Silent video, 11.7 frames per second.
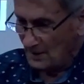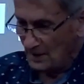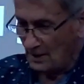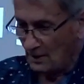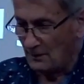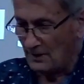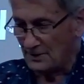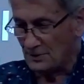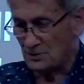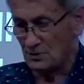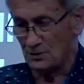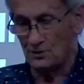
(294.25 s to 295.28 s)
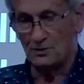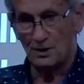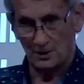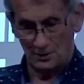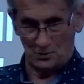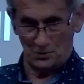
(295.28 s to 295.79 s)
our attitude
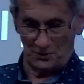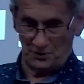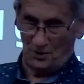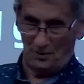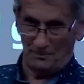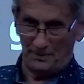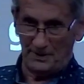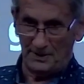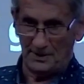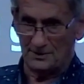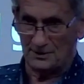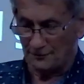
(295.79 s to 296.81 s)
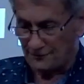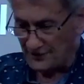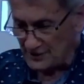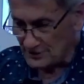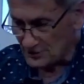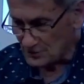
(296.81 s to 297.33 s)
should not be a
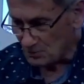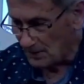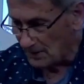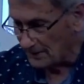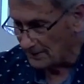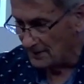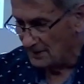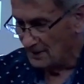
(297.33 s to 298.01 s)
defeatist one.